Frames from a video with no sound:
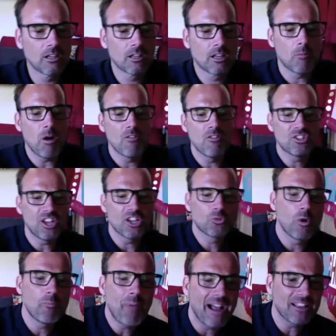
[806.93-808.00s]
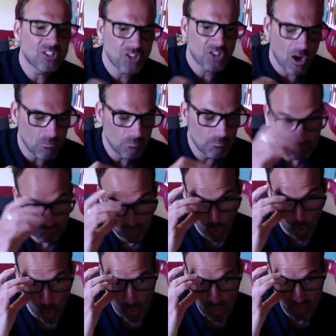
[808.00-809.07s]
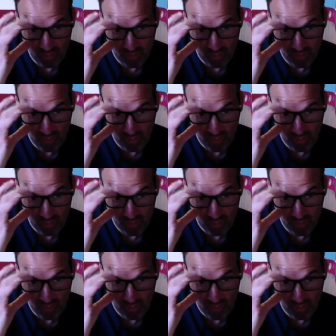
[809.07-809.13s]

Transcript: Come over and see us. We're Padstow, North.